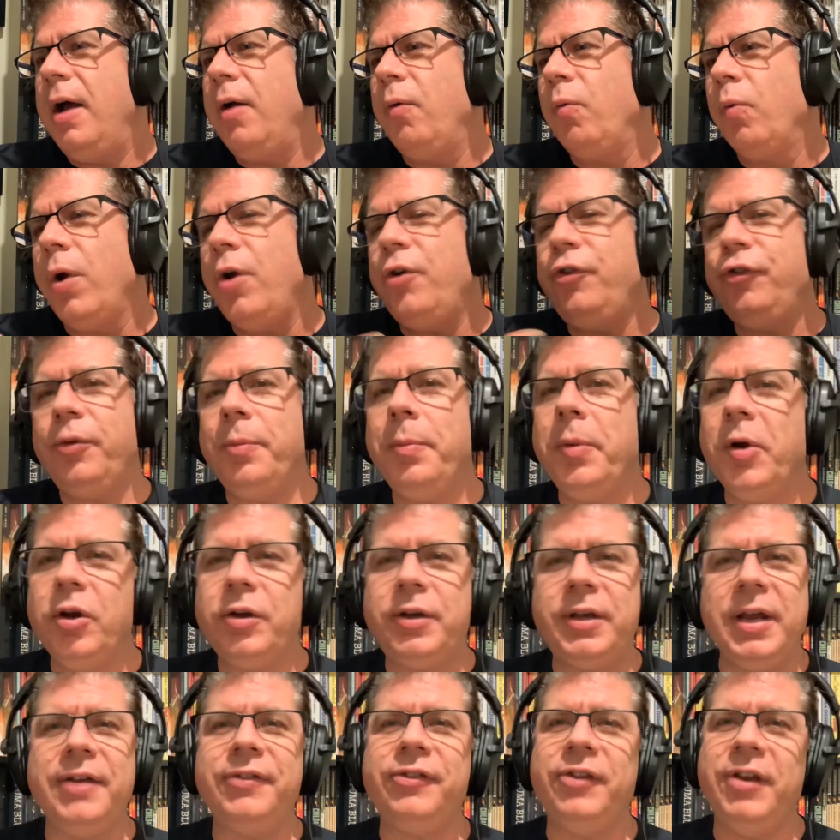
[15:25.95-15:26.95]

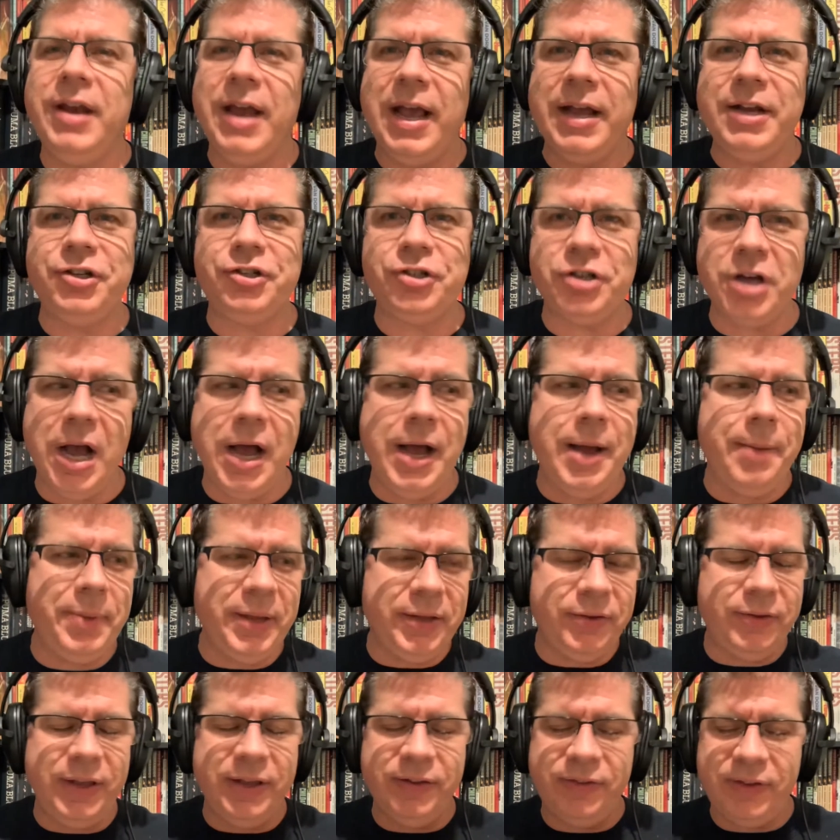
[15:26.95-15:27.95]
Rosenberg does a nice job.
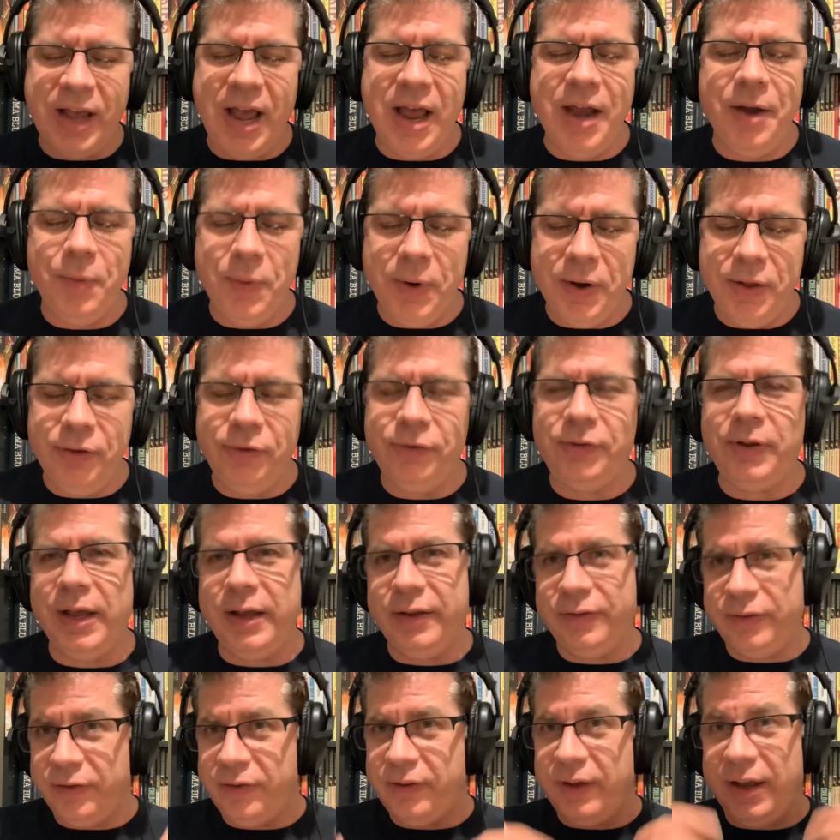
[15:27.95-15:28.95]
It's kind of one of those
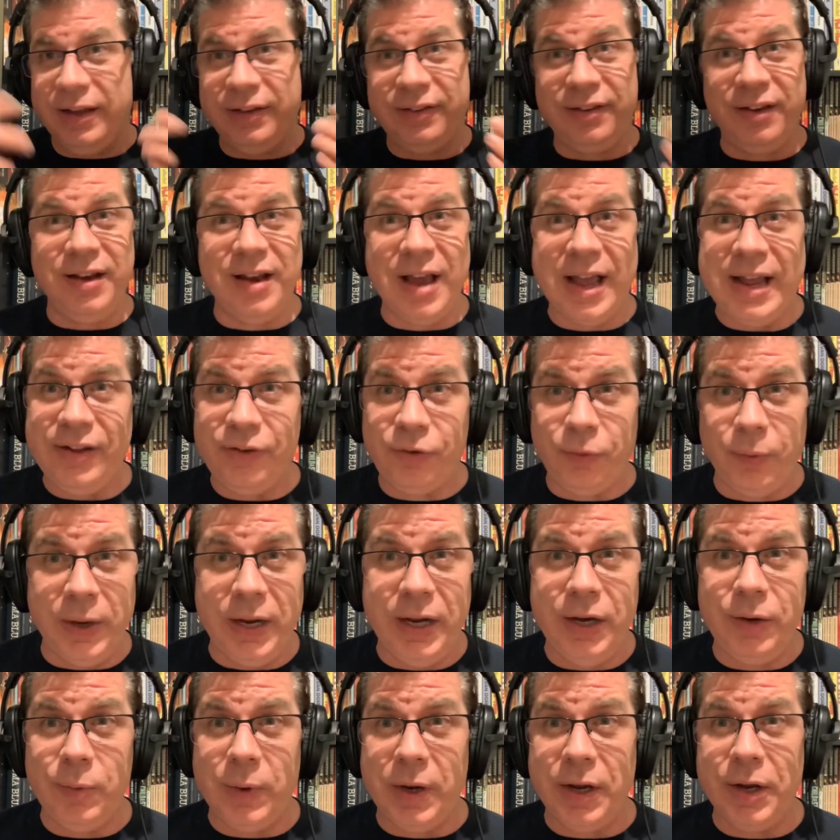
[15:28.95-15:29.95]
things. It's a nice
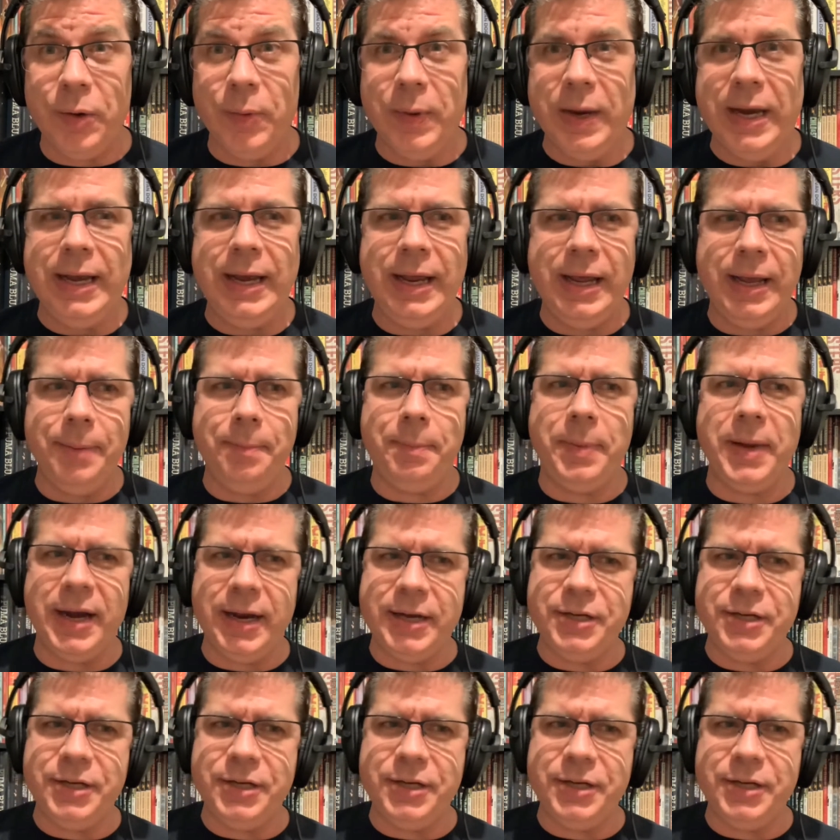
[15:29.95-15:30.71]
read while you're reading it, but